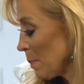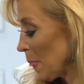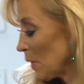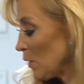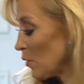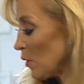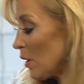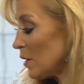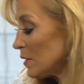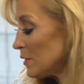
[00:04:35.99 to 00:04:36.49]

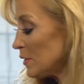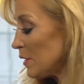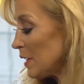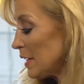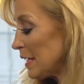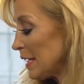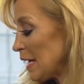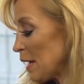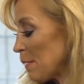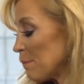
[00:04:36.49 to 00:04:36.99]
You're also going
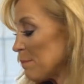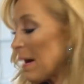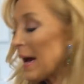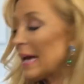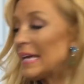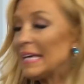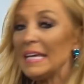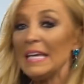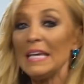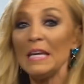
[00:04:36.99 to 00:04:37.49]
to get
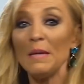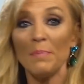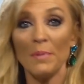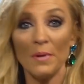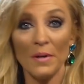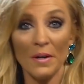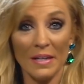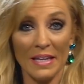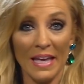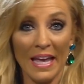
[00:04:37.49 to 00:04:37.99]
my
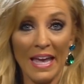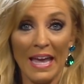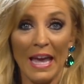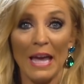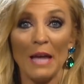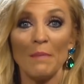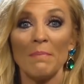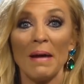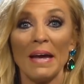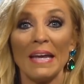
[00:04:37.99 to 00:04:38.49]
ebook
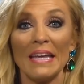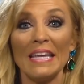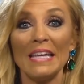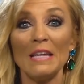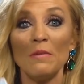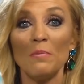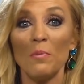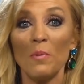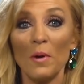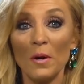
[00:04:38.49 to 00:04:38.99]
and my
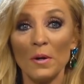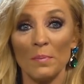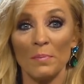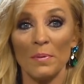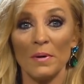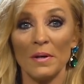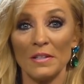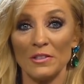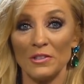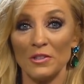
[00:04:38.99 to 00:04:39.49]

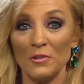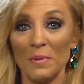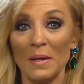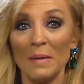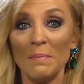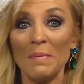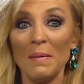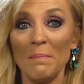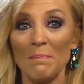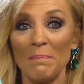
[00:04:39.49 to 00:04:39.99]
e-workbook,
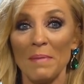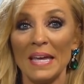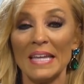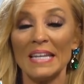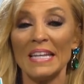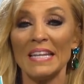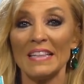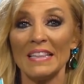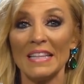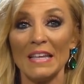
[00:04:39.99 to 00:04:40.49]
Dream It,
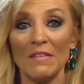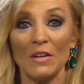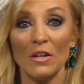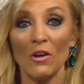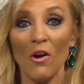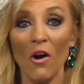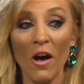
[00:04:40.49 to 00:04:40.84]
Pen It, Live It.